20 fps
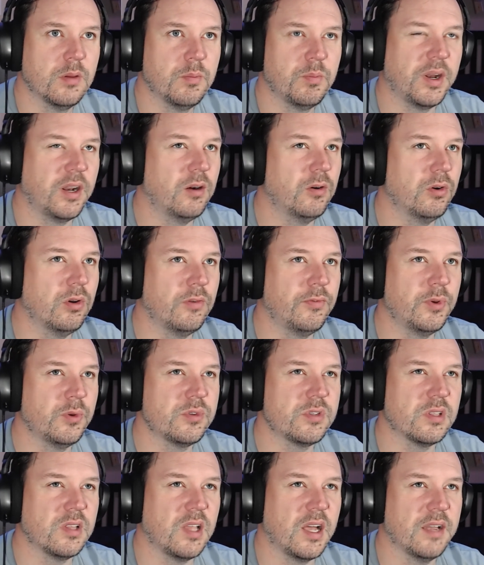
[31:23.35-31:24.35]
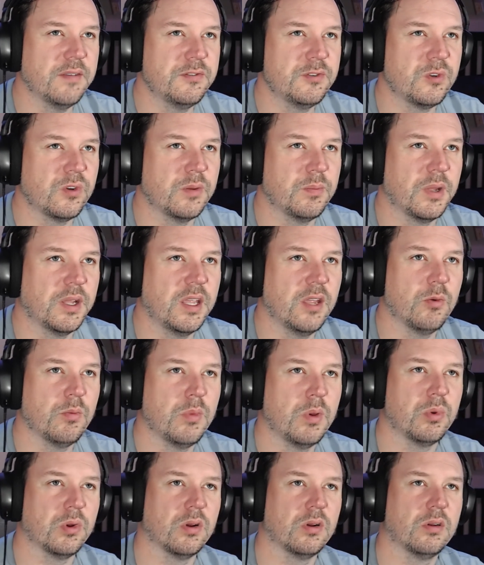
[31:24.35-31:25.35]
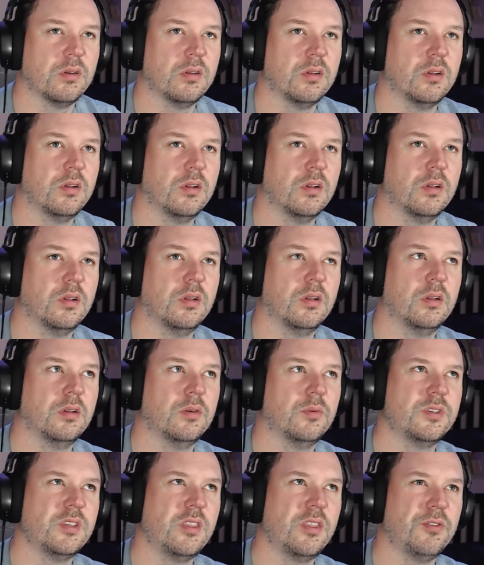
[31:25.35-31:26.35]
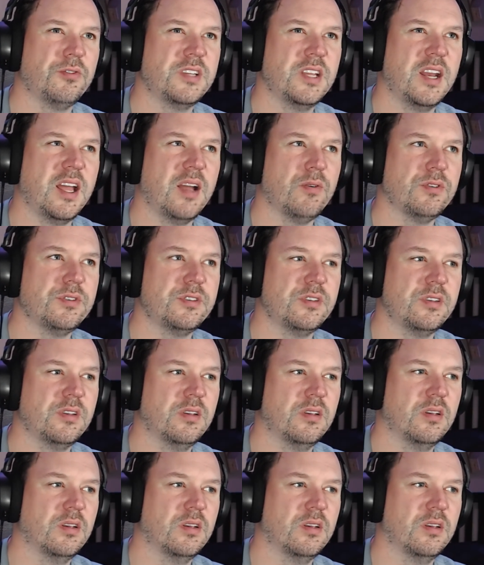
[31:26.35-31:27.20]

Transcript: But I don't know if it was a live stream. I can't remember. Was it 13 hours?